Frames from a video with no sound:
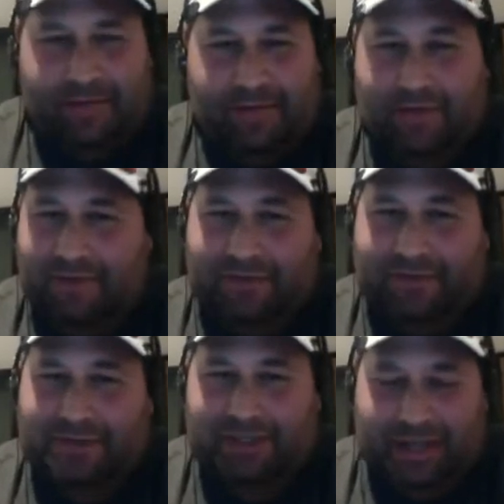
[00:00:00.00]
You've
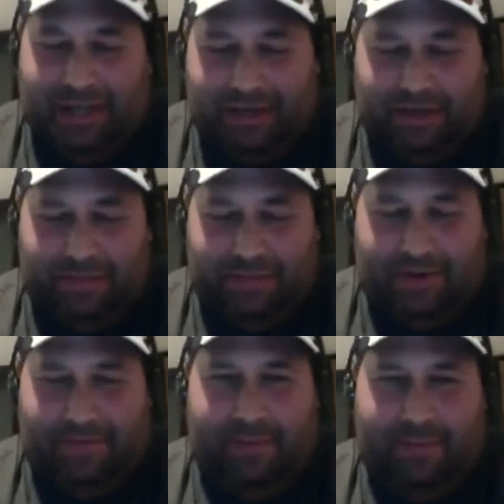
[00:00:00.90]
obviously stated you don't
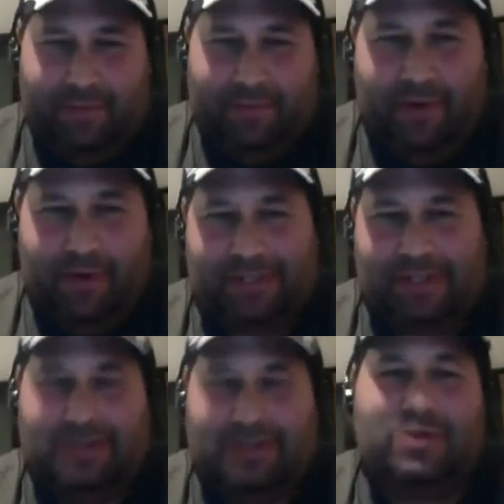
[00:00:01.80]
believe it, but
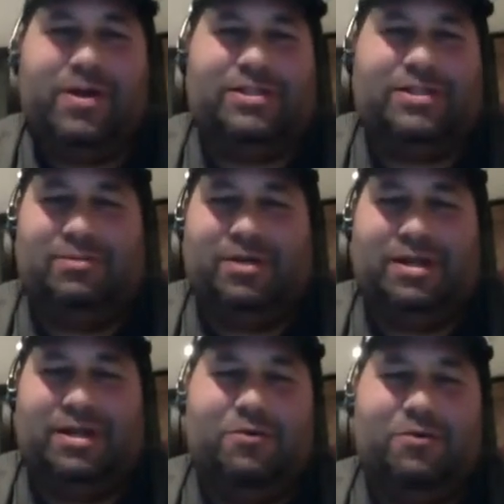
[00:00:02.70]
the two questions
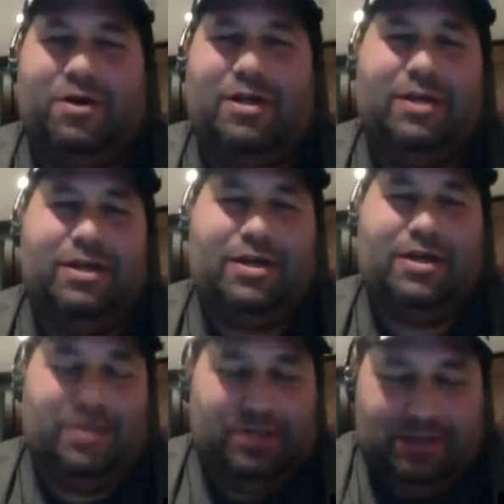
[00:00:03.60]
about that. One,
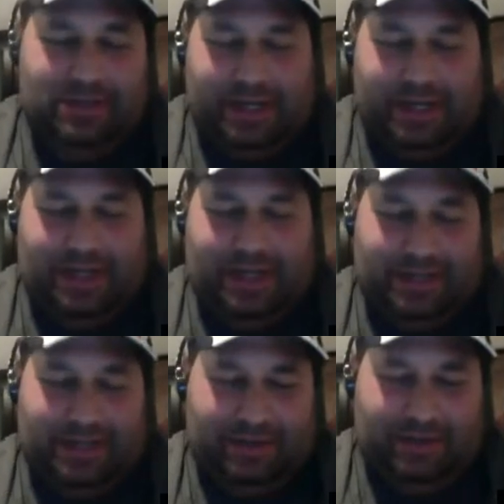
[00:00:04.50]
do you take
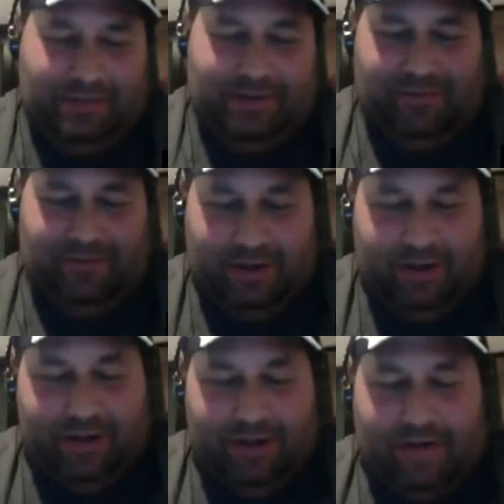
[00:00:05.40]
that deal if it's real?